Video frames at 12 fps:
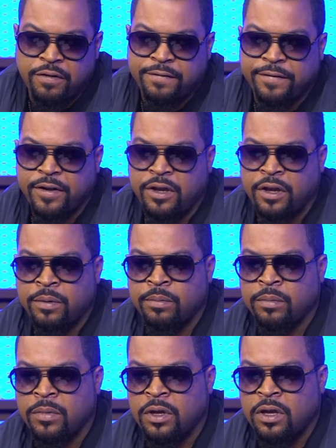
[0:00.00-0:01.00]
for him,
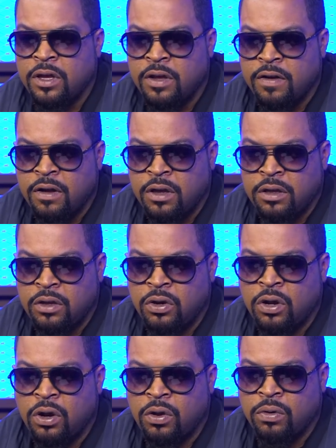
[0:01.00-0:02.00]
you
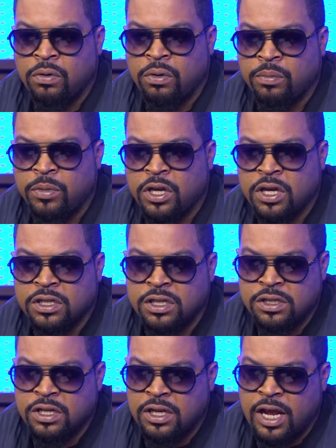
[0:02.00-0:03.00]
know, because
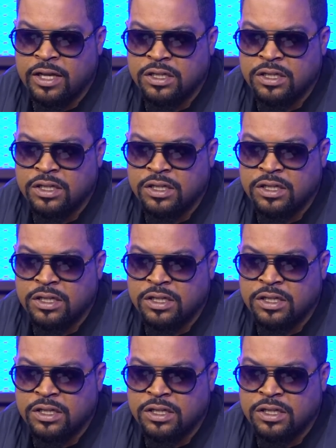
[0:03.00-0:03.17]
he's in that